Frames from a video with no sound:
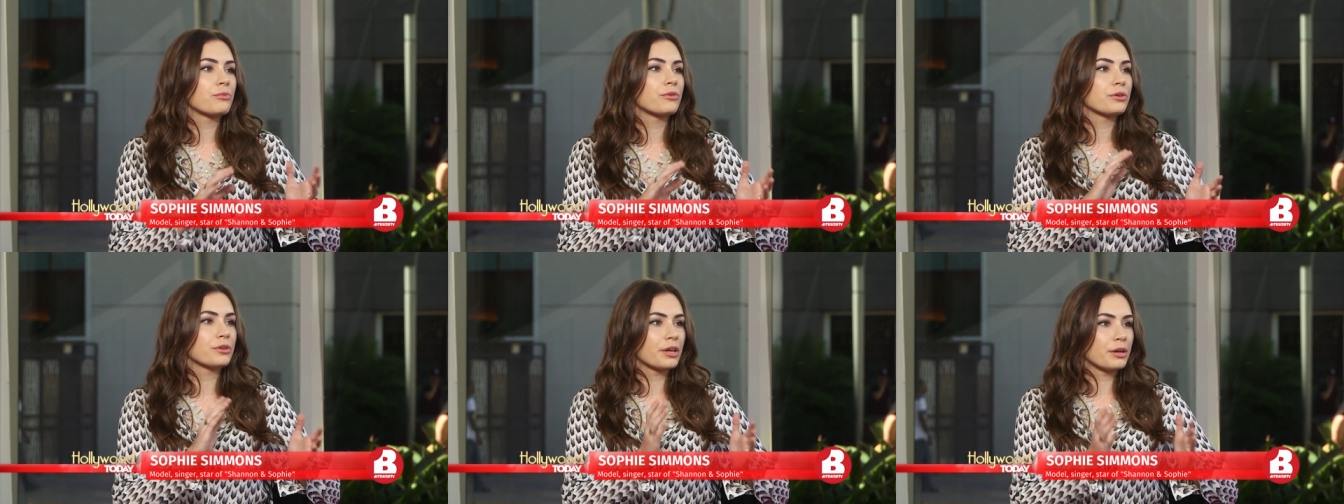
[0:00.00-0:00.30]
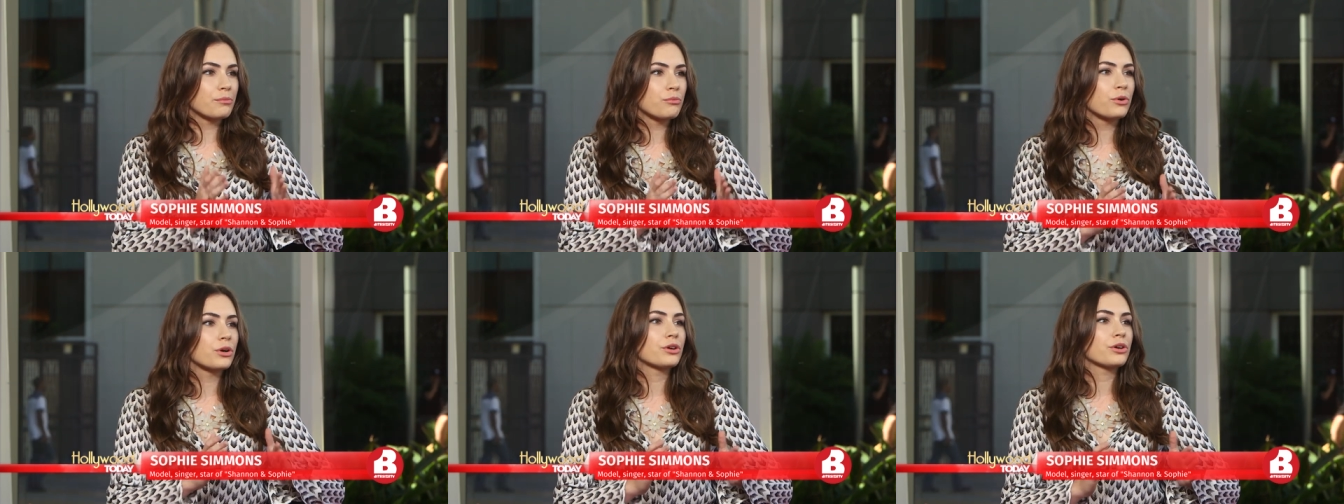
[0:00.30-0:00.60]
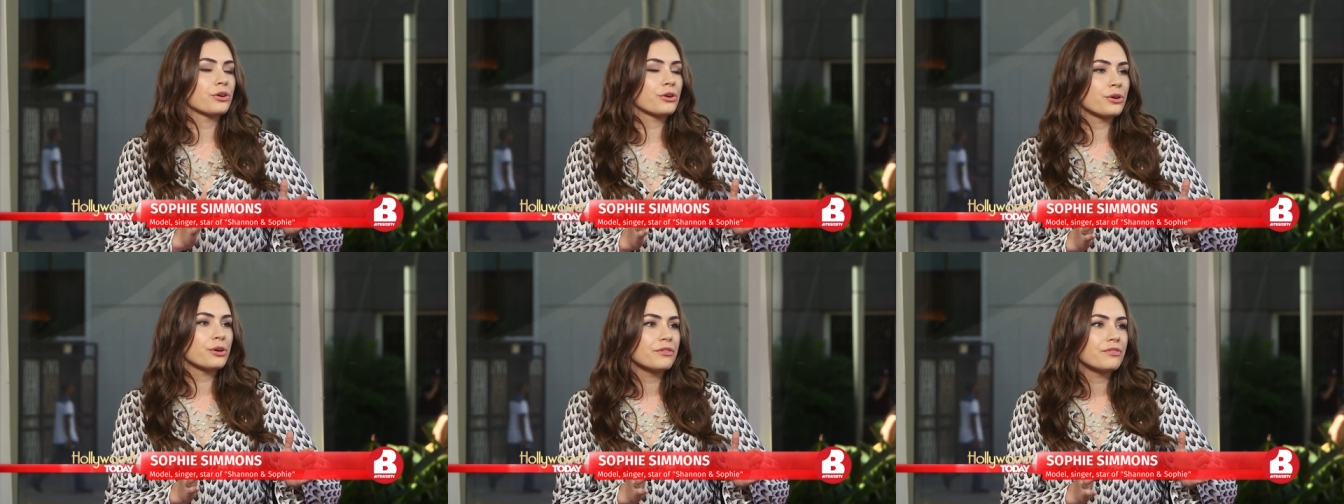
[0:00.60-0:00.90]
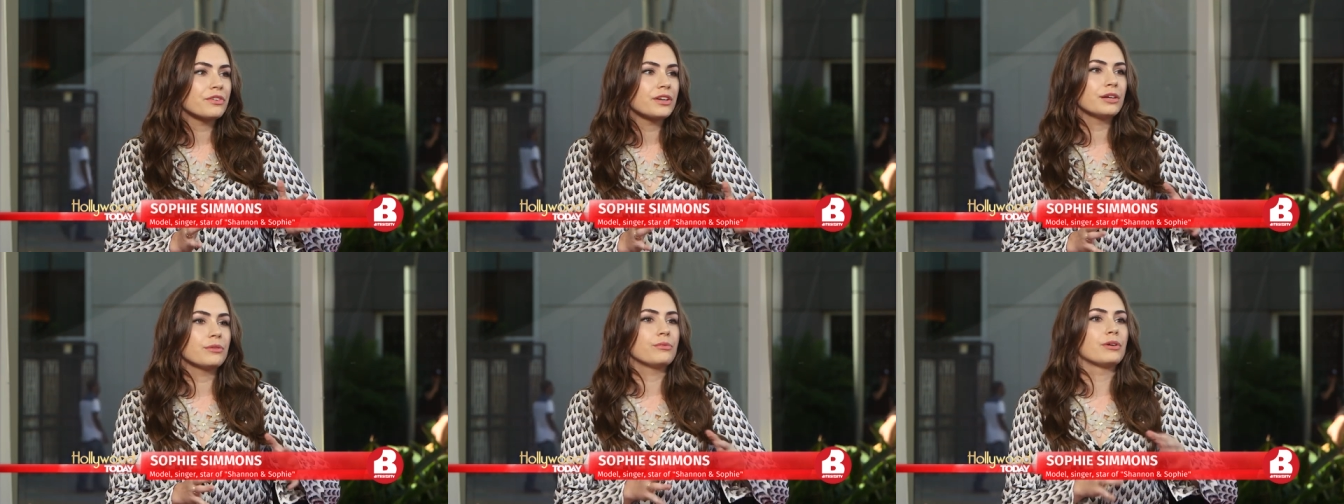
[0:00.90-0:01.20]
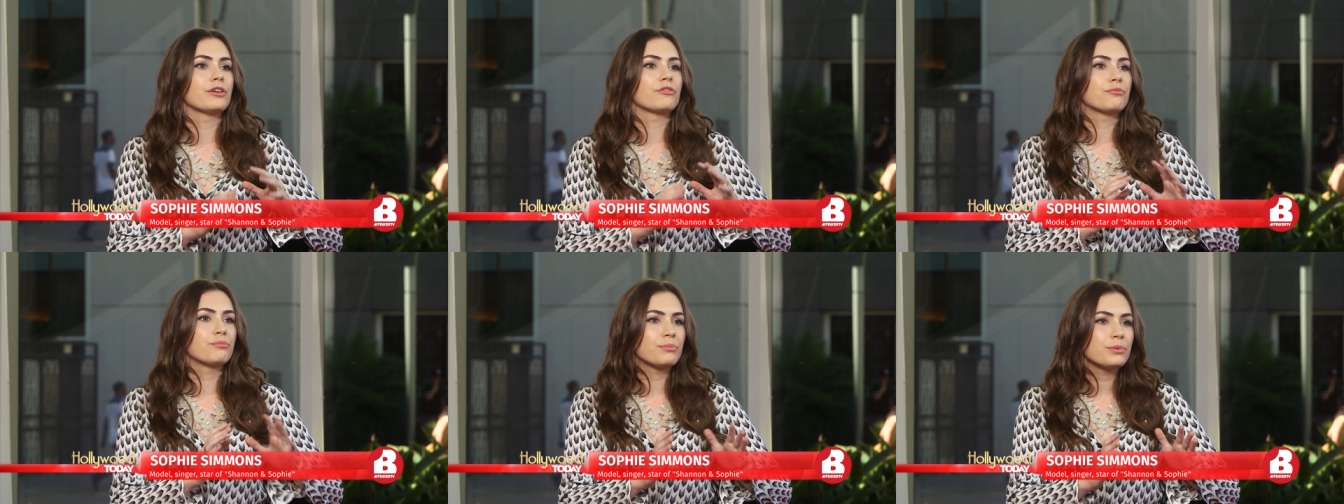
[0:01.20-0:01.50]
We're like more curvy.
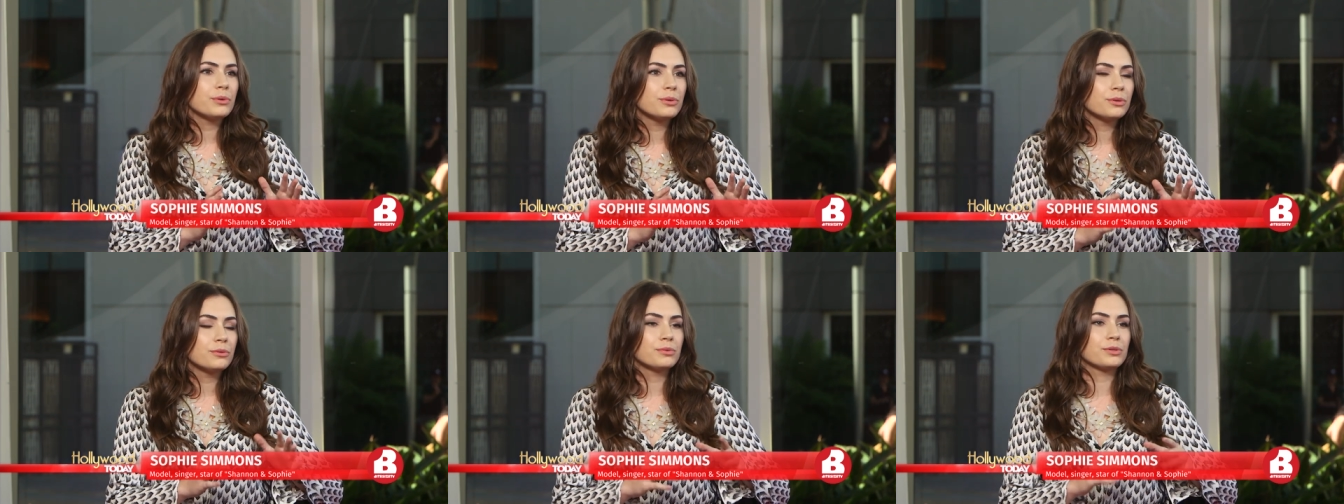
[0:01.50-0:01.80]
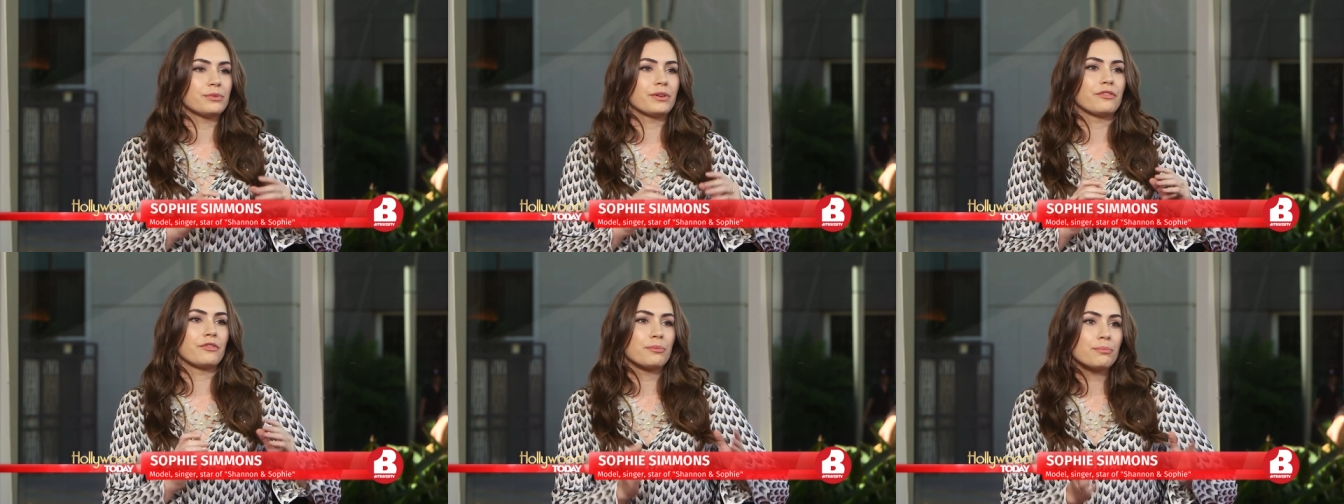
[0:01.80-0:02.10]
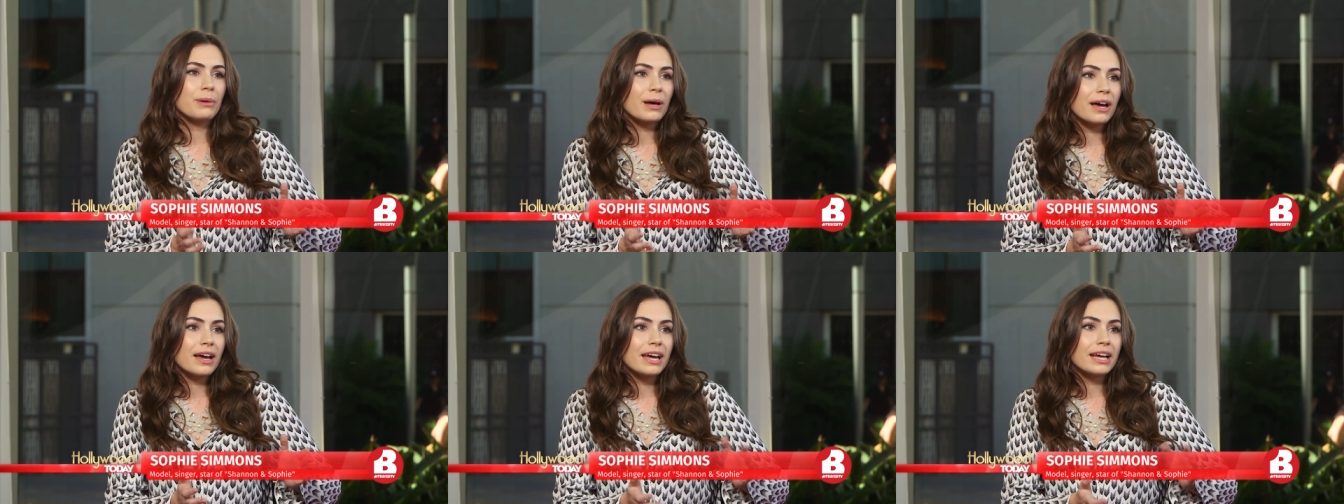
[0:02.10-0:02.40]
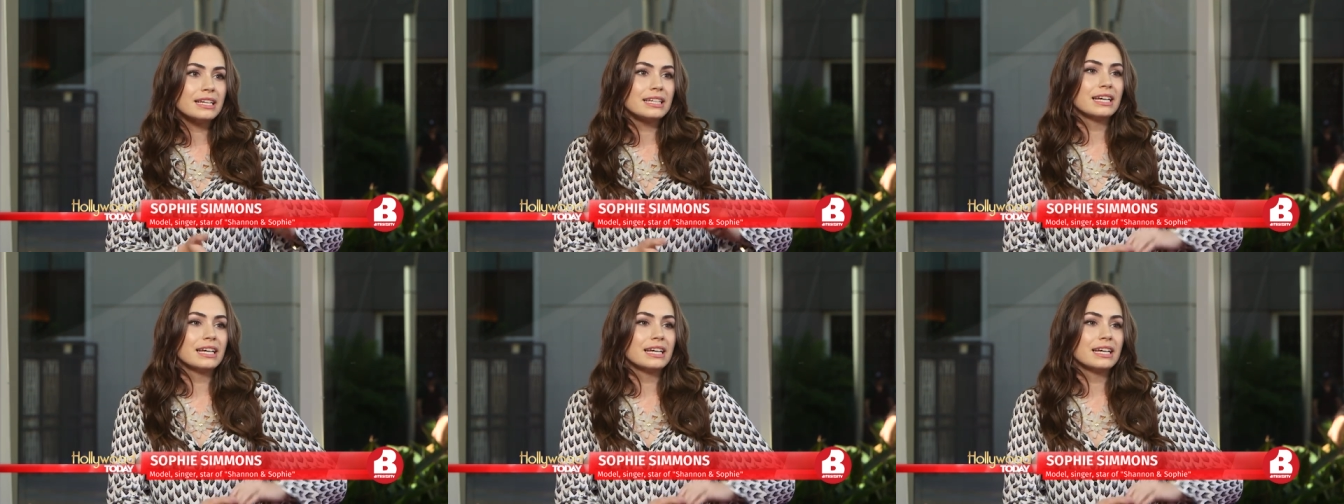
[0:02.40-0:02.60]
We have boobs. We have a butt.